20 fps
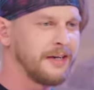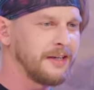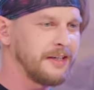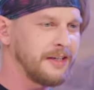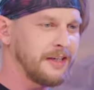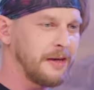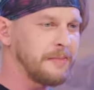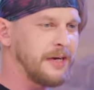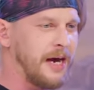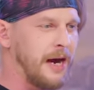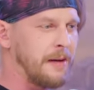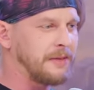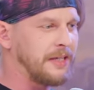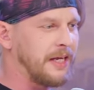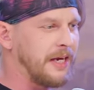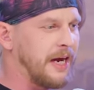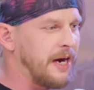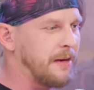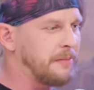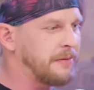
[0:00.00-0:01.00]
Sometimes
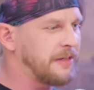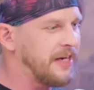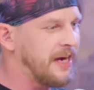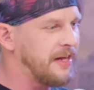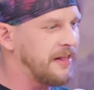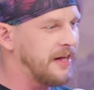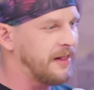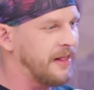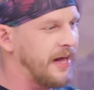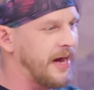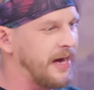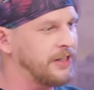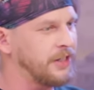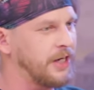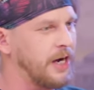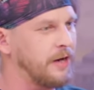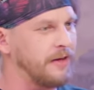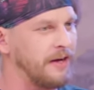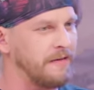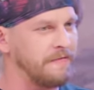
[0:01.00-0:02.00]
they get upset, they
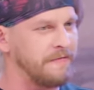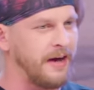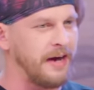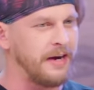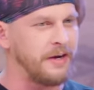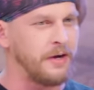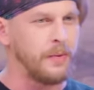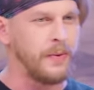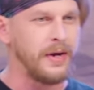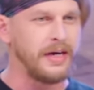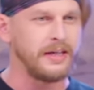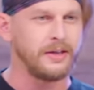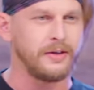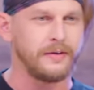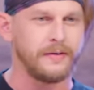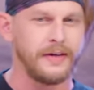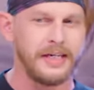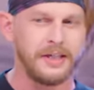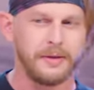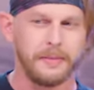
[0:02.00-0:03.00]
lash out, they find new ways
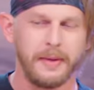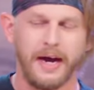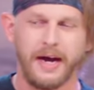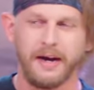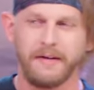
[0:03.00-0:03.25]
to reach me.